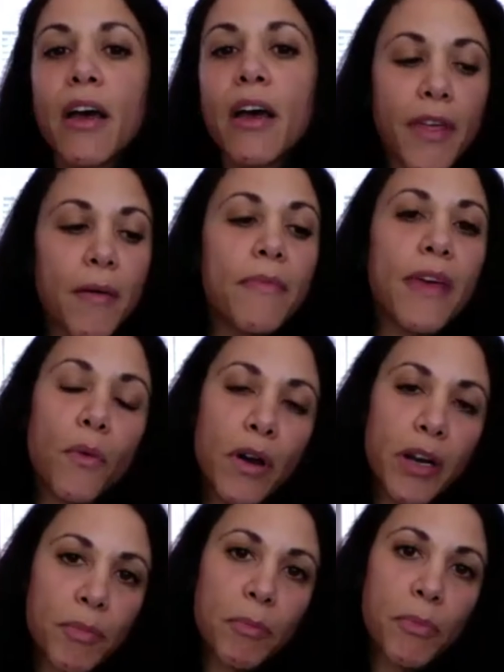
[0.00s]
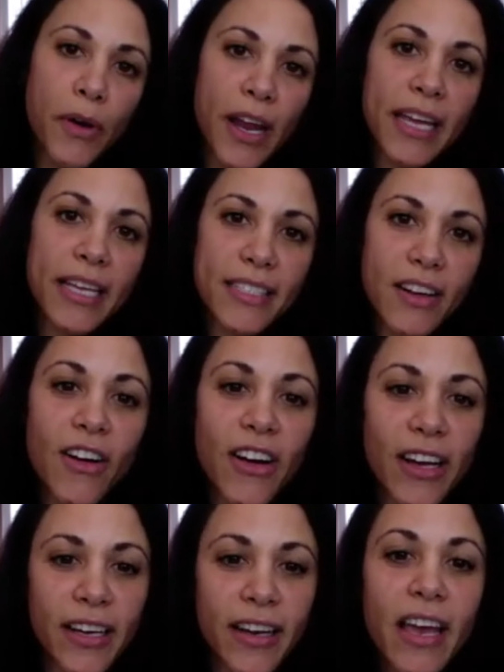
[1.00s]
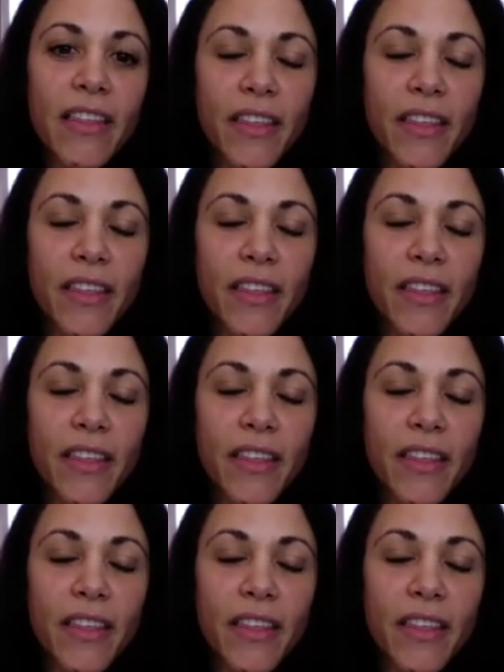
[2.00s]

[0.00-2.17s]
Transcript: for them, they want to be praised on